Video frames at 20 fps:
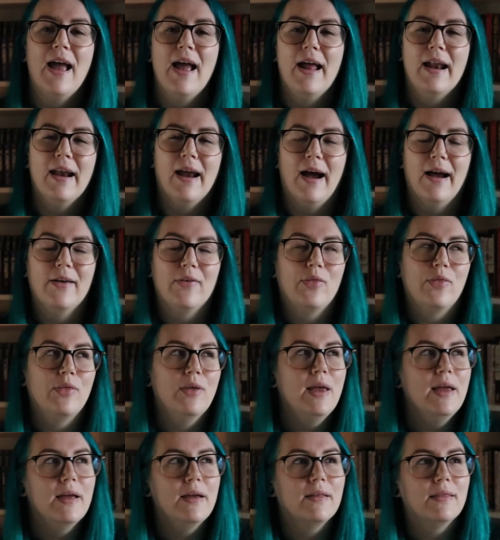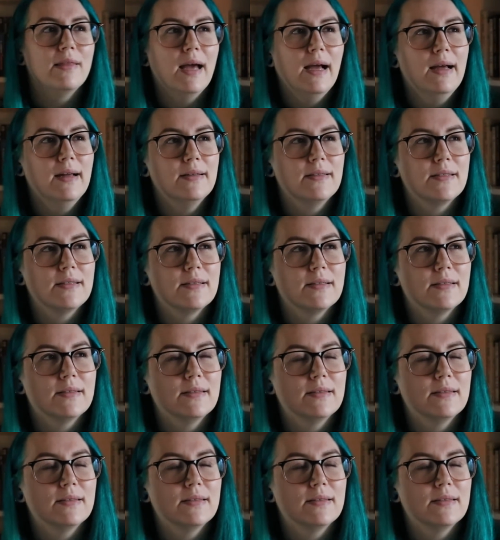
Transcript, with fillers: And I think that